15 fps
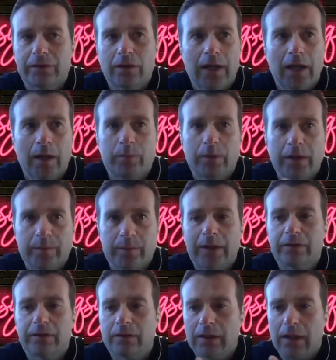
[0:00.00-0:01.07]
So capital
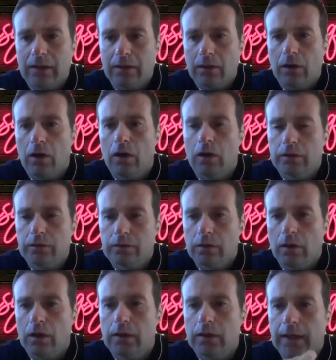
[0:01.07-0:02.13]
expenses like the cars, the
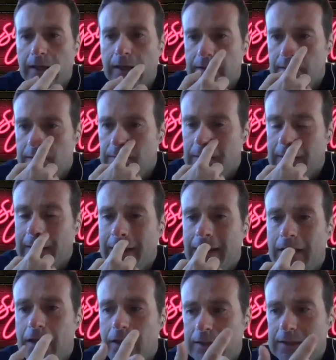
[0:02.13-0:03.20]
holidays,
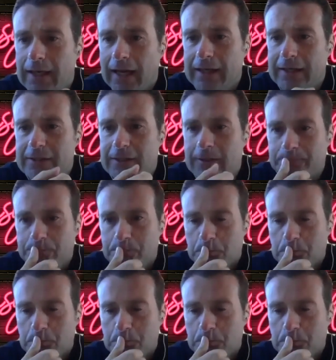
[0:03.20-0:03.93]
debt,